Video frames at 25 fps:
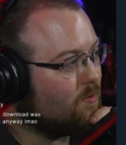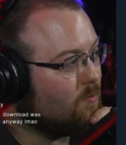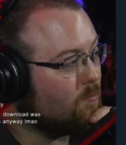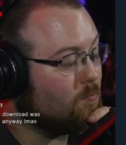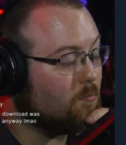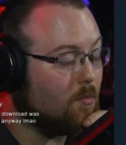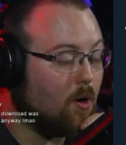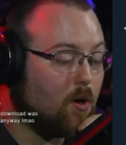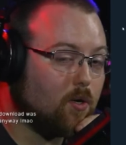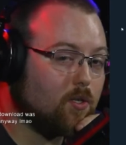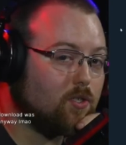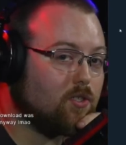
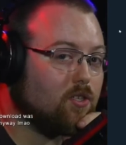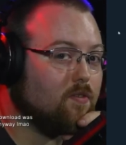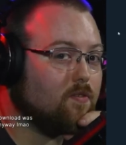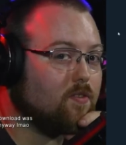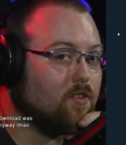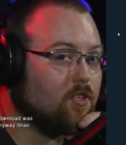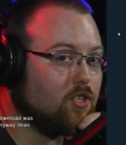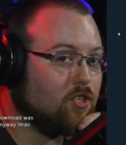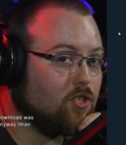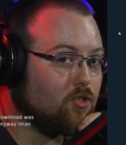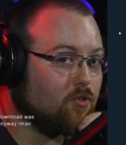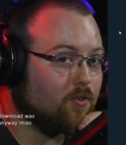most of
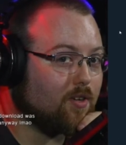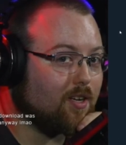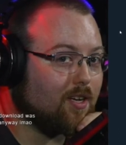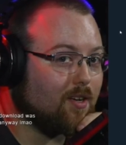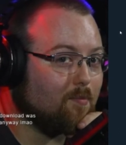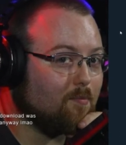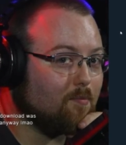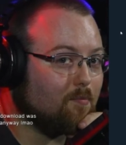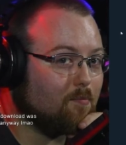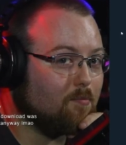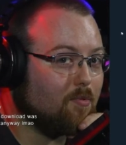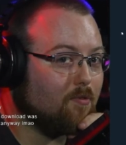the
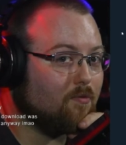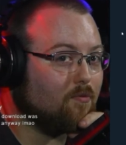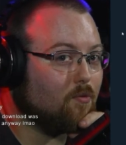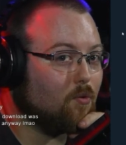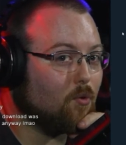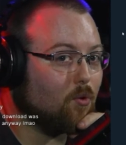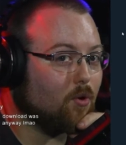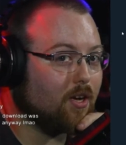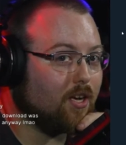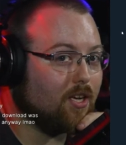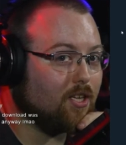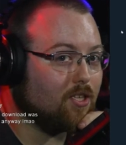stream
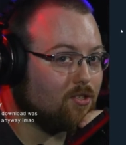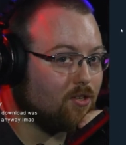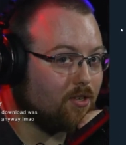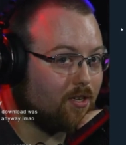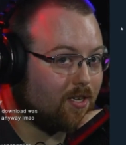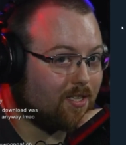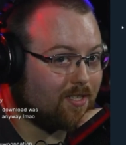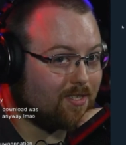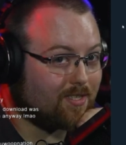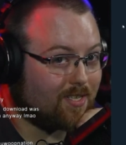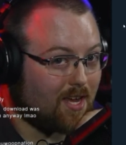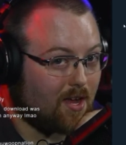before he
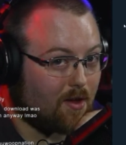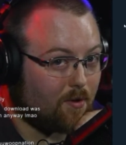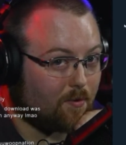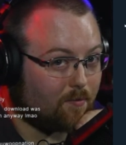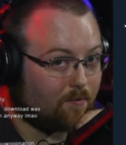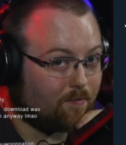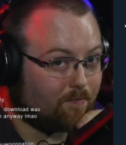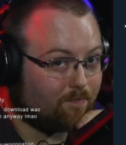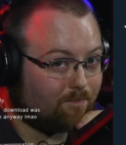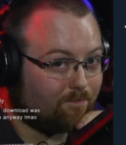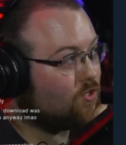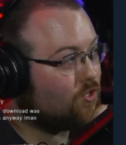took it
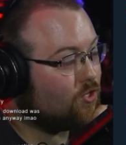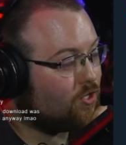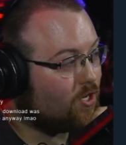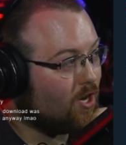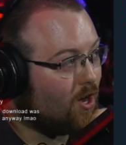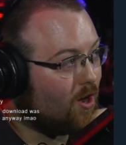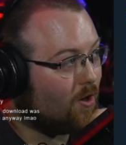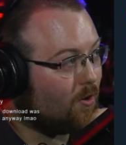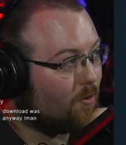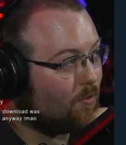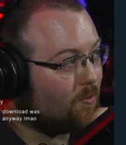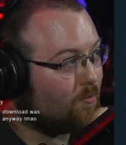down.
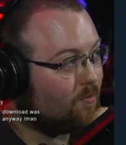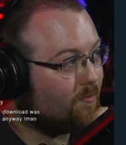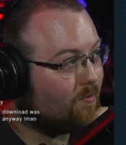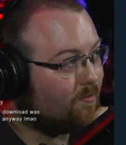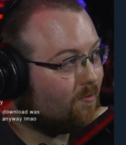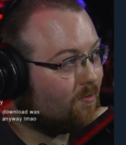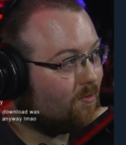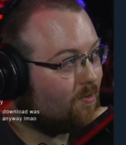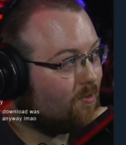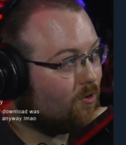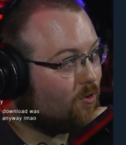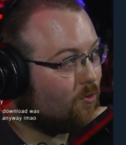So
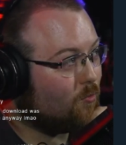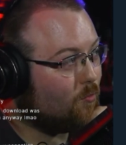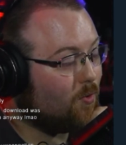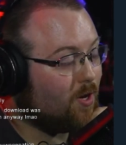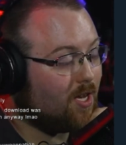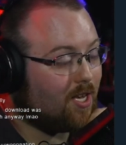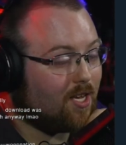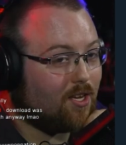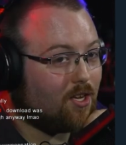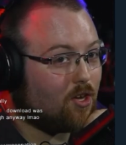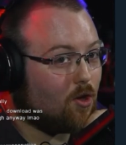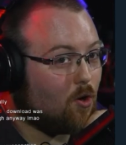
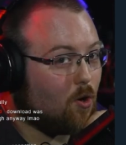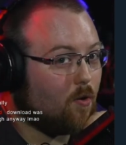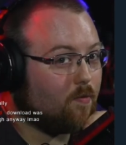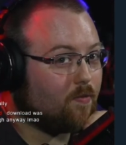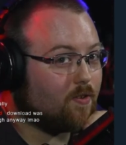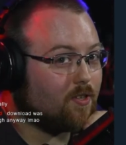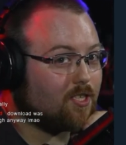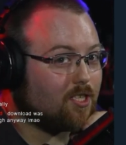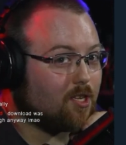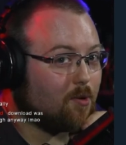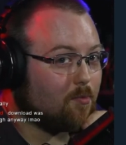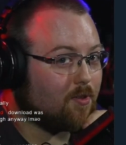we can go
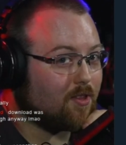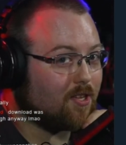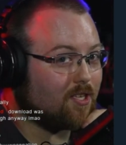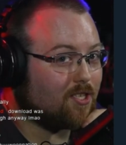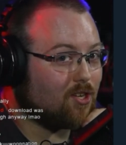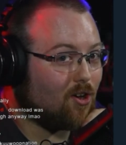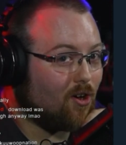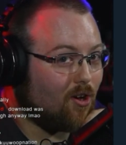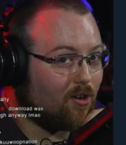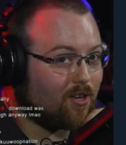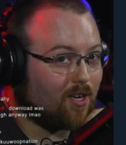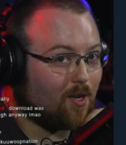over some of the
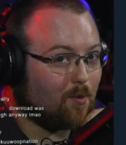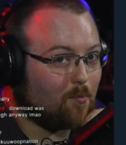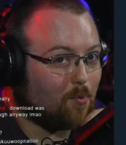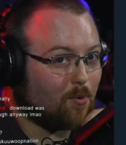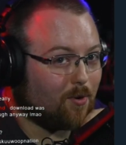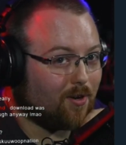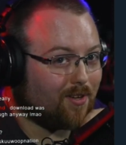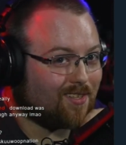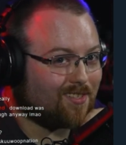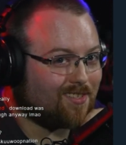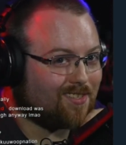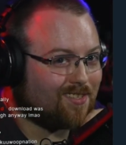talking
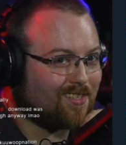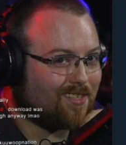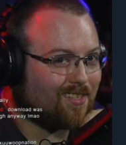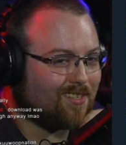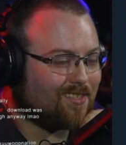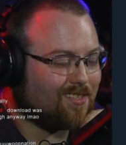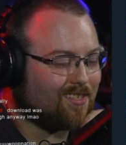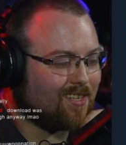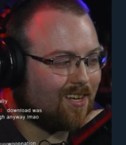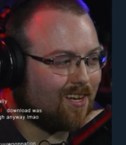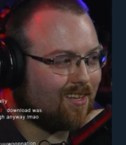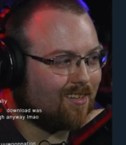points
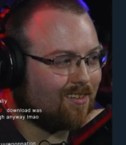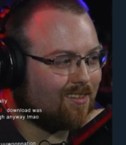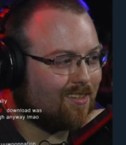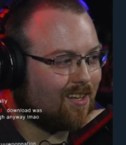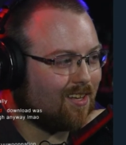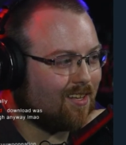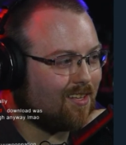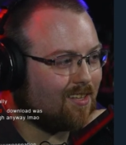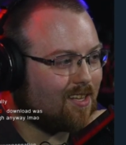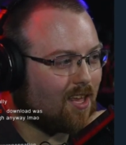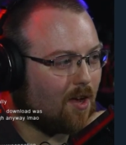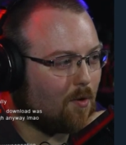
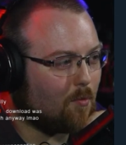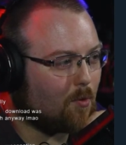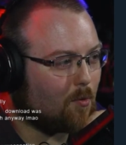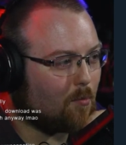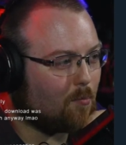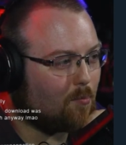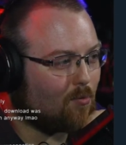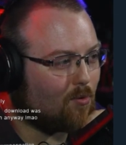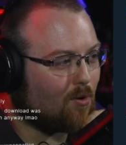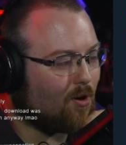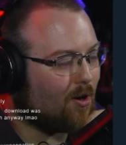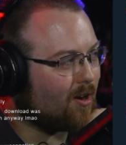that were
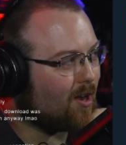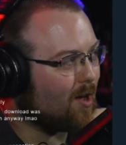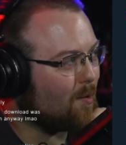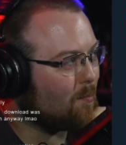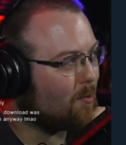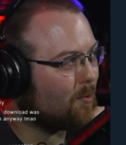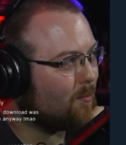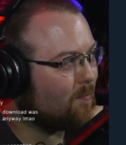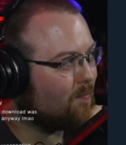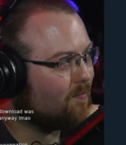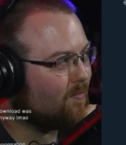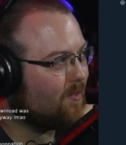brought up.